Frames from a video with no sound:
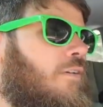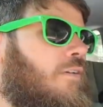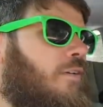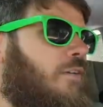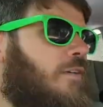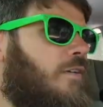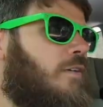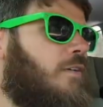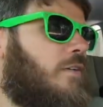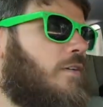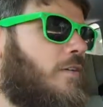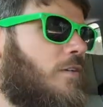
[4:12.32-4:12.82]

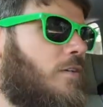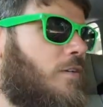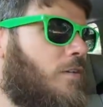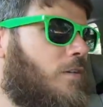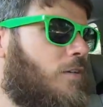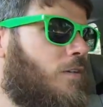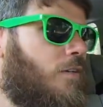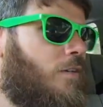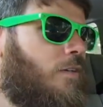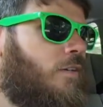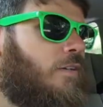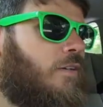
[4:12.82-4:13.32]

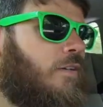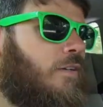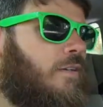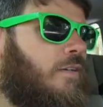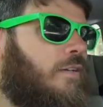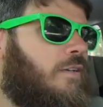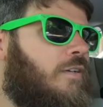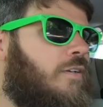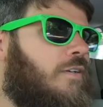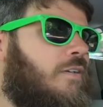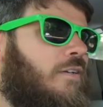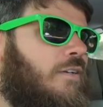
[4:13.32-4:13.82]

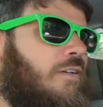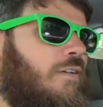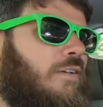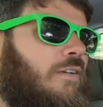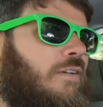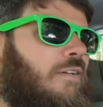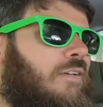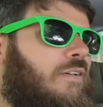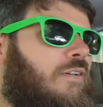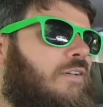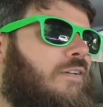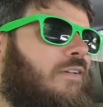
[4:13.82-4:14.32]

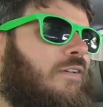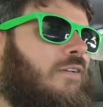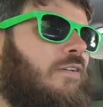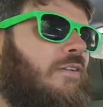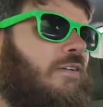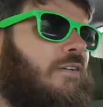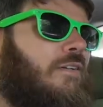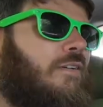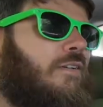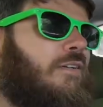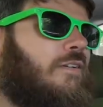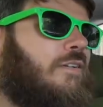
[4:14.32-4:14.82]

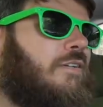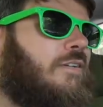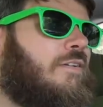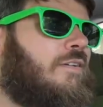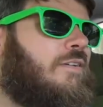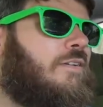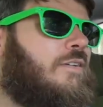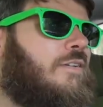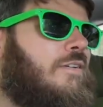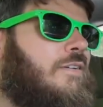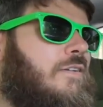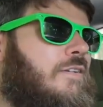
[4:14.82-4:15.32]

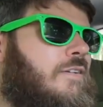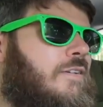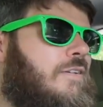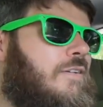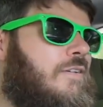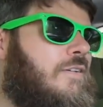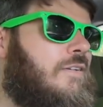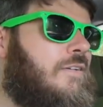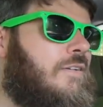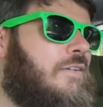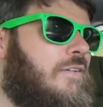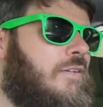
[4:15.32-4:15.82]

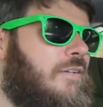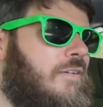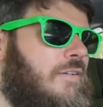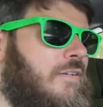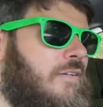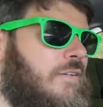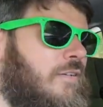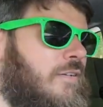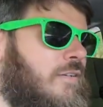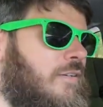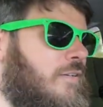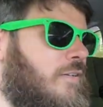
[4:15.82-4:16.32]

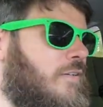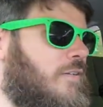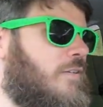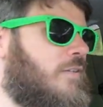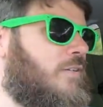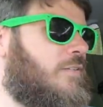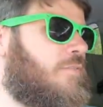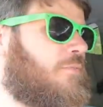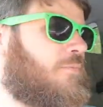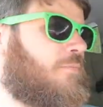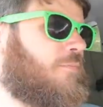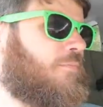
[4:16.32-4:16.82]

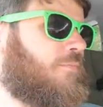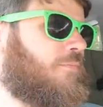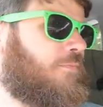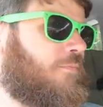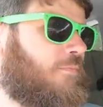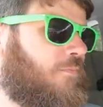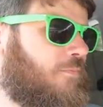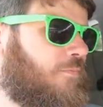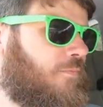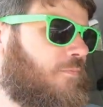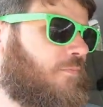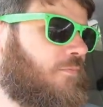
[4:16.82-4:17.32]

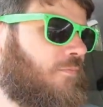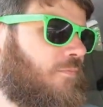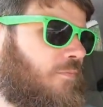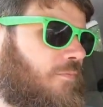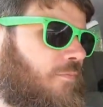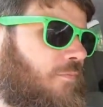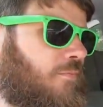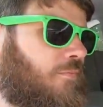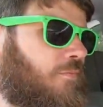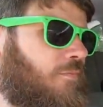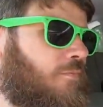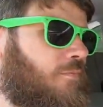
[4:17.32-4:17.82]

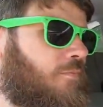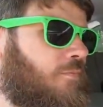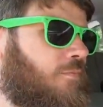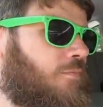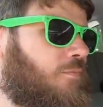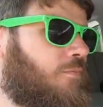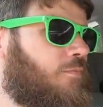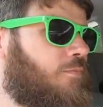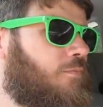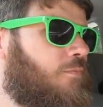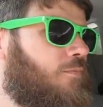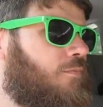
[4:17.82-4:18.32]

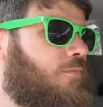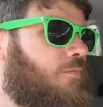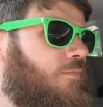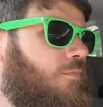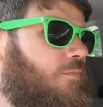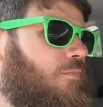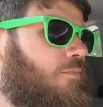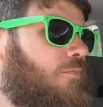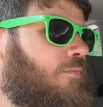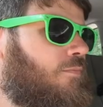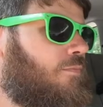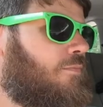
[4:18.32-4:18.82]

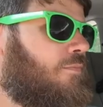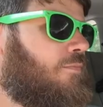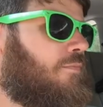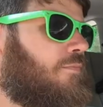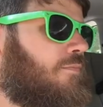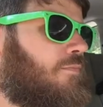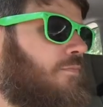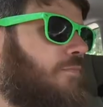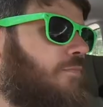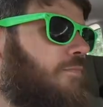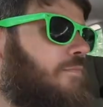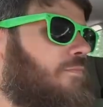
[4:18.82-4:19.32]

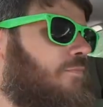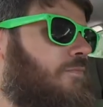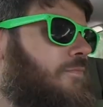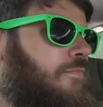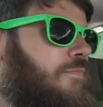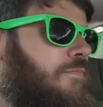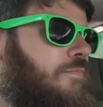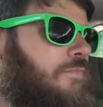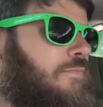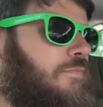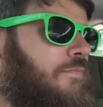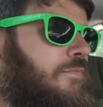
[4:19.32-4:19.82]

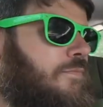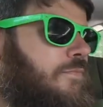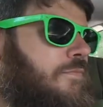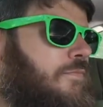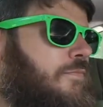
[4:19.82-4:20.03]
The person shown says nothing.